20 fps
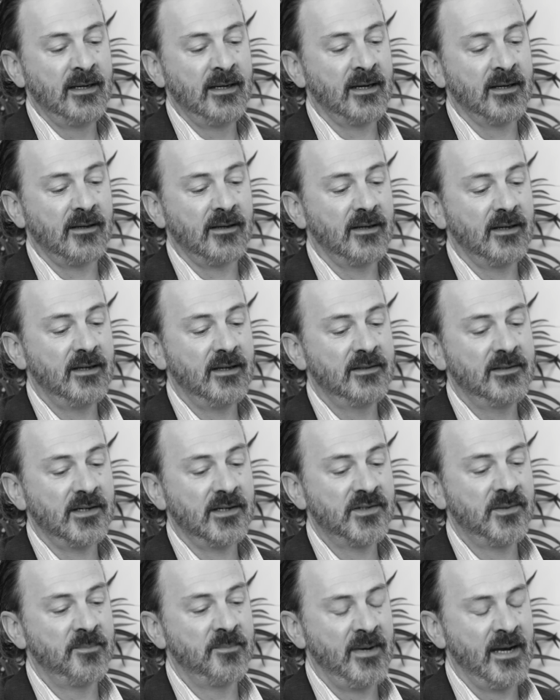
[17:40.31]
Now, it
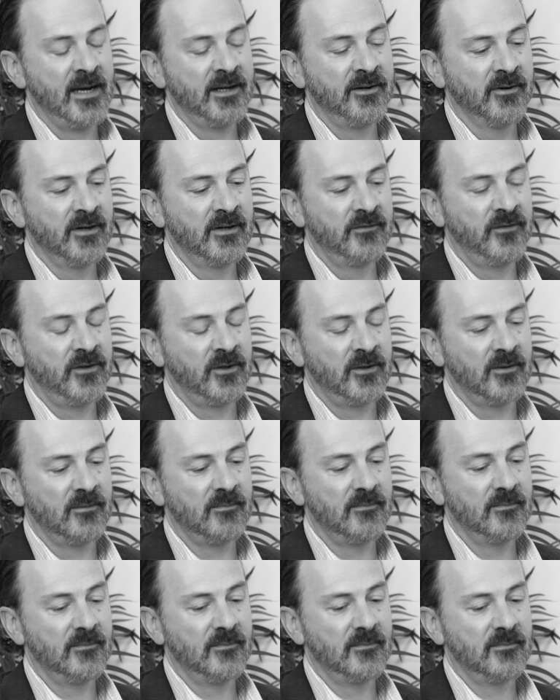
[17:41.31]
doesn't matter if you're